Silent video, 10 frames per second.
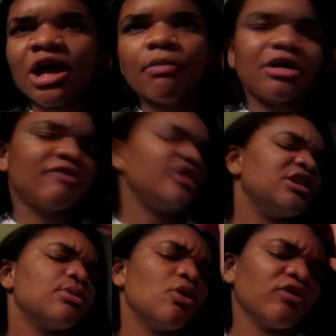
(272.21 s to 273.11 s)
put our feet in the
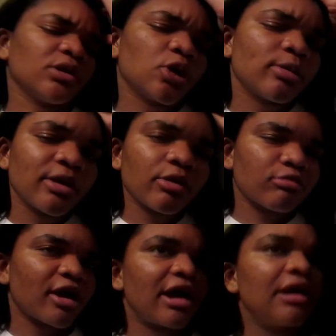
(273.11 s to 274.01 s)
pool for a little bit with
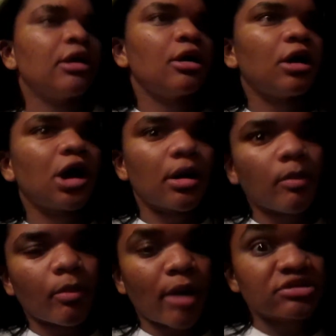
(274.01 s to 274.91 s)
my um,
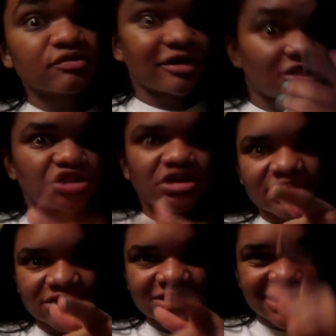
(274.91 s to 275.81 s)
mom's friends,
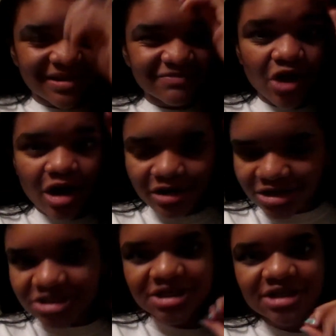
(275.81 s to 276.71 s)
Jimmy's um,
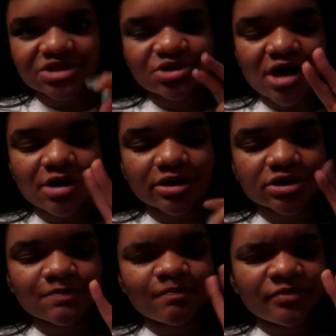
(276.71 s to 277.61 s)
daughters. He has two
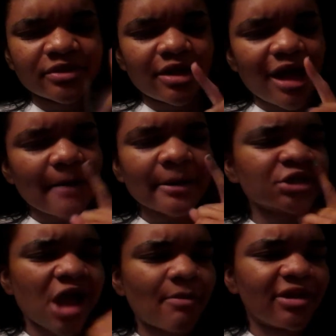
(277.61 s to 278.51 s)
daughters. I'm not sure
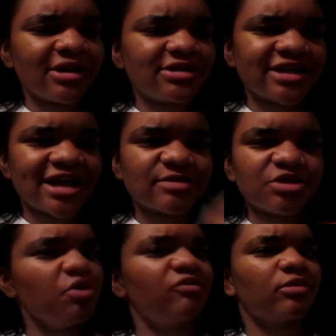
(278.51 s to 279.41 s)
how many kids he has, but
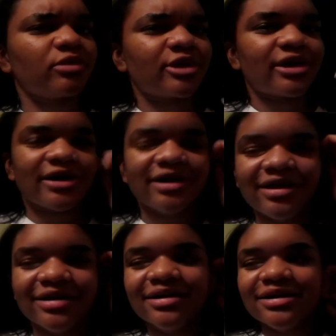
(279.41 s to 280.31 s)
two of them were there.
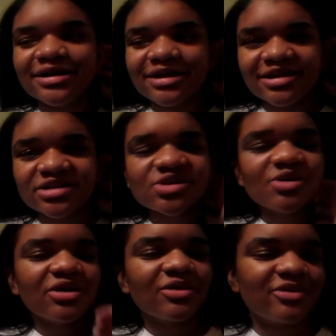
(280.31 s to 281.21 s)
They're so
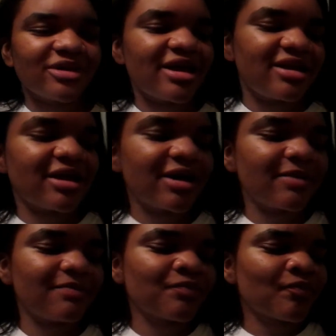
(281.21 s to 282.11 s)
cute, and
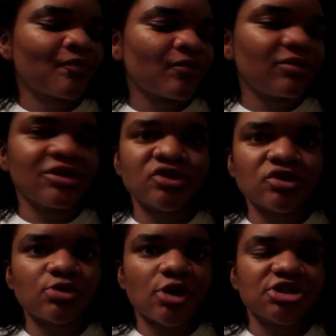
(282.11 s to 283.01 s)
um, they're so
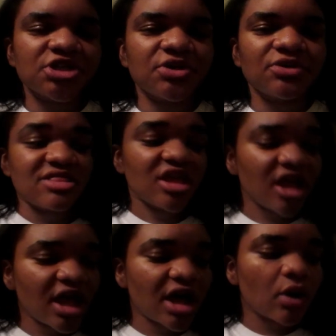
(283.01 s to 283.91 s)
small too.
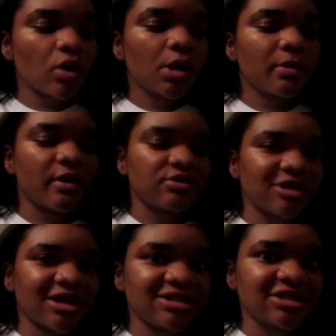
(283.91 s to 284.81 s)
Now my mom's
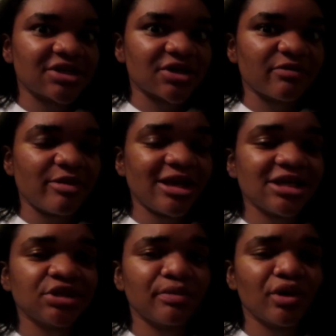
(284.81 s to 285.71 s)
making dinner. We're making
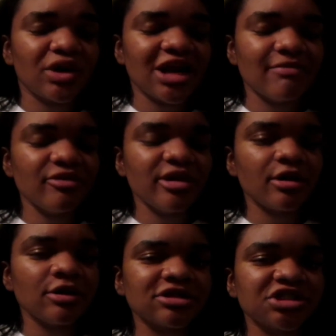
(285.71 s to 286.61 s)
chipotle
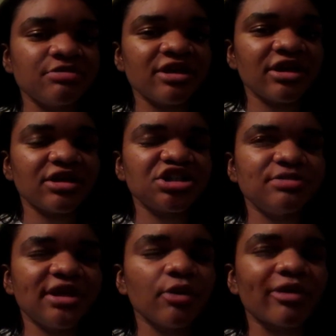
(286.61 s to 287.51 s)
burritos, and she make she's
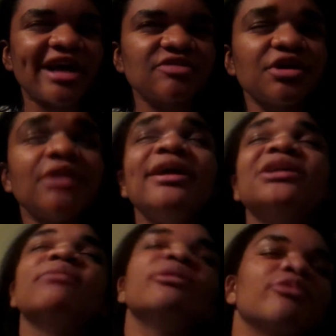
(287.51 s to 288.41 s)
making rice. We're gonna make
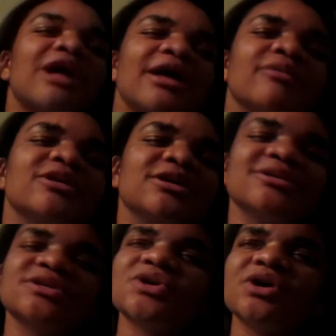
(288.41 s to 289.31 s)
lemon lime. Wait,
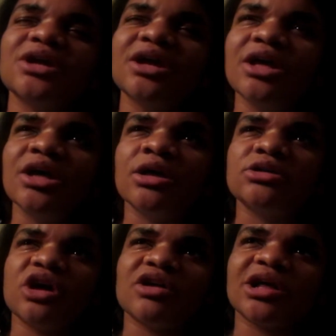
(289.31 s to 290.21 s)
what's it called? It's
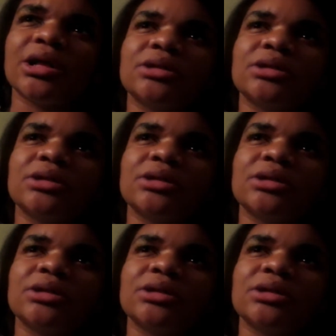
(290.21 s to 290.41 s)
called like